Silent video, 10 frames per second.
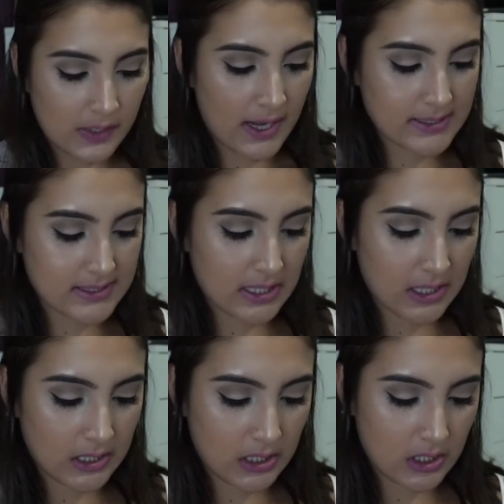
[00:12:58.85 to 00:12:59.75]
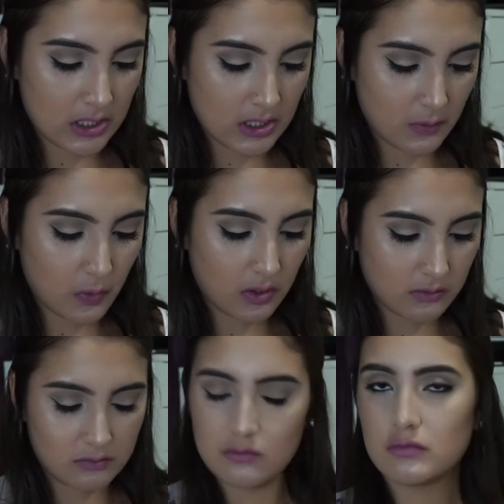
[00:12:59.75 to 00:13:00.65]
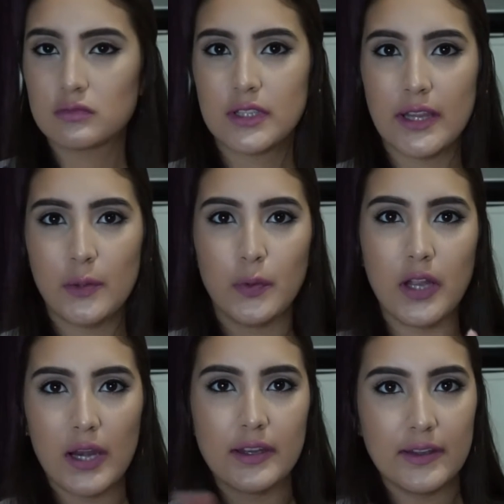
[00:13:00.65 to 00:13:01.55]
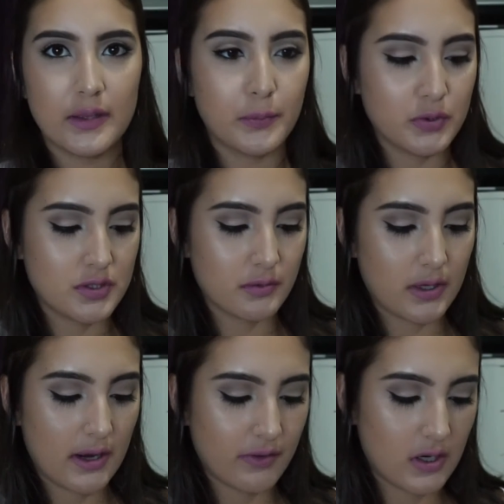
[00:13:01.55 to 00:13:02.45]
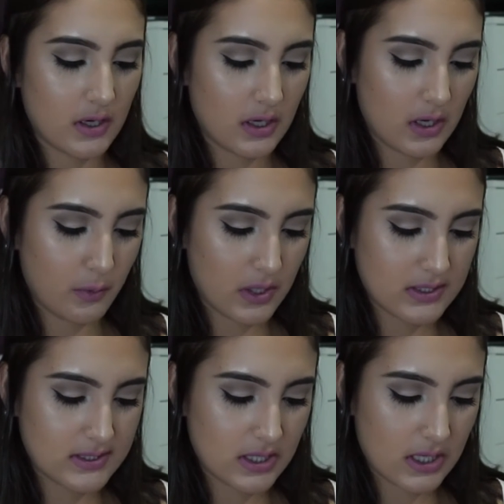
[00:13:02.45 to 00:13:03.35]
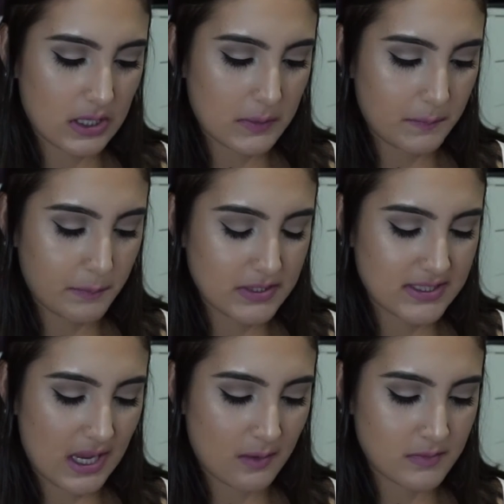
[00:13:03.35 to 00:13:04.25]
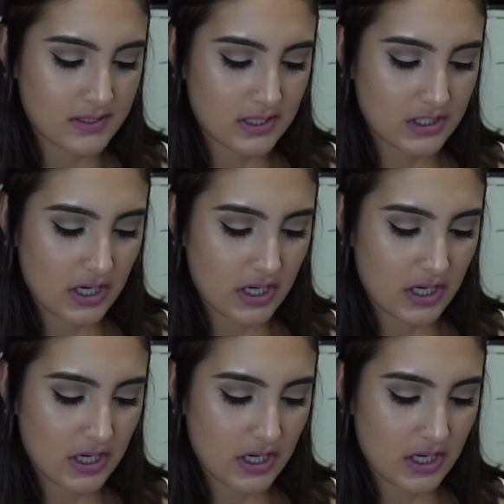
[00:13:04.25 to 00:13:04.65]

The next thing in here, well, that like we got it like the boots or whatever, it was the Madame C